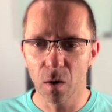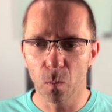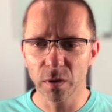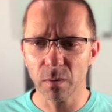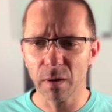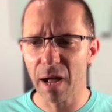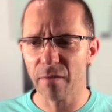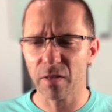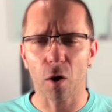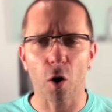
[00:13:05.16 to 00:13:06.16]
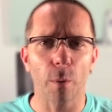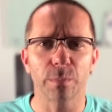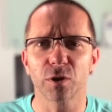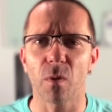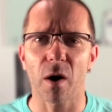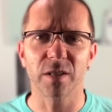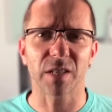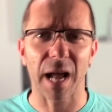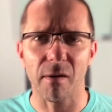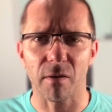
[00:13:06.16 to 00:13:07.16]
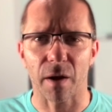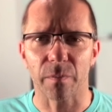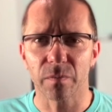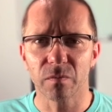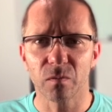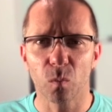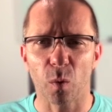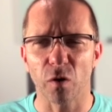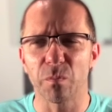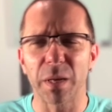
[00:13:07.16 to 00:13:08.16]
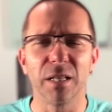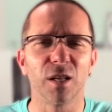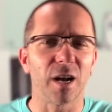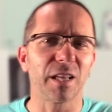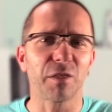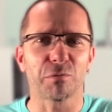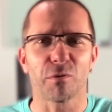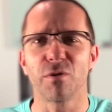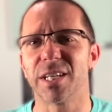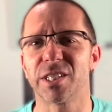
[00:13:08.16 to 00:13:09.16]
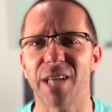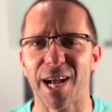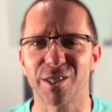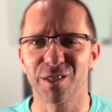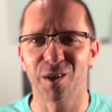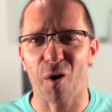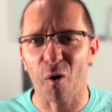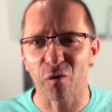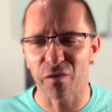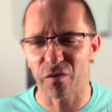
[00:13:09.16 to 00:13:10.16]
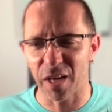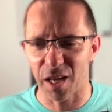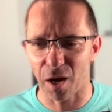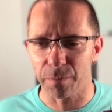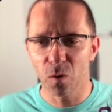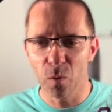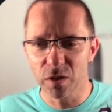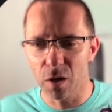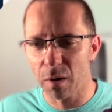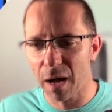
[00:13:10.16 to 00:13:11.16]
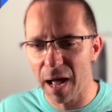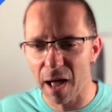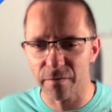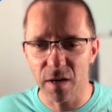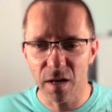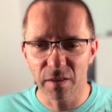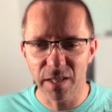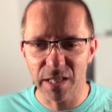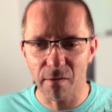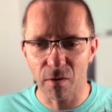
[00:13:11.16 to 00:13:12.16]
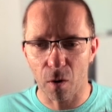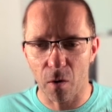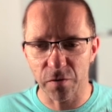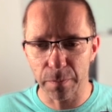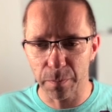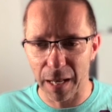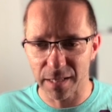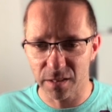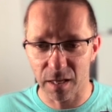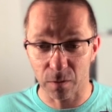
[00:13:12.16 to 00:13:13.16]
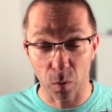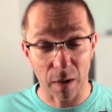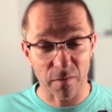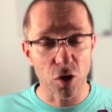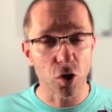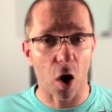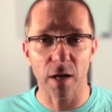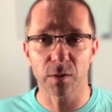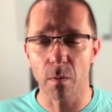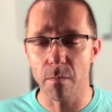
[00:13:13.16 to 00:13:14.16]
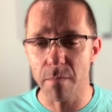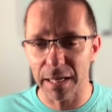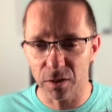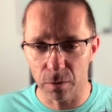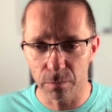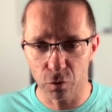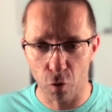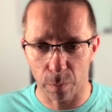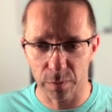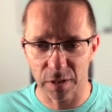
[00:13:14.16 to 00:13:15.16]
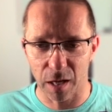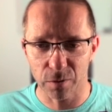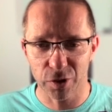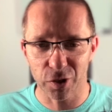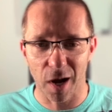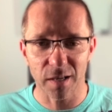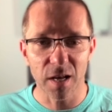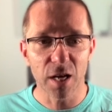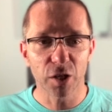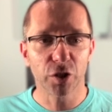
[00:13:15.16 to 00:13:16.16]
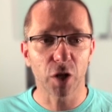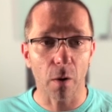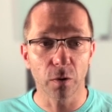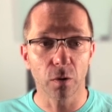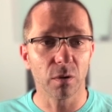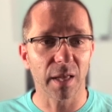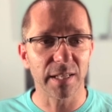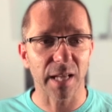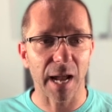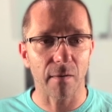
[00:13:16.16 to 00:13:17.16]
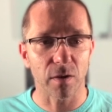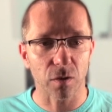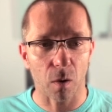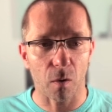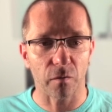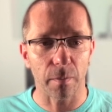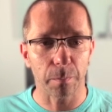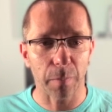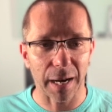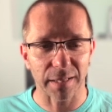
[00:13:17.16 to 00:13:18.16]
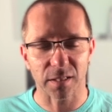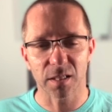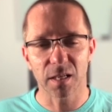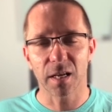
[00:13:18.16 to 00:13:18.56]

We don't have that optimized area. What you've been learning through this section of the video, we don't have this area of imbalance. We don't have a nice momentum drop to downside showing you these areas of imbalance.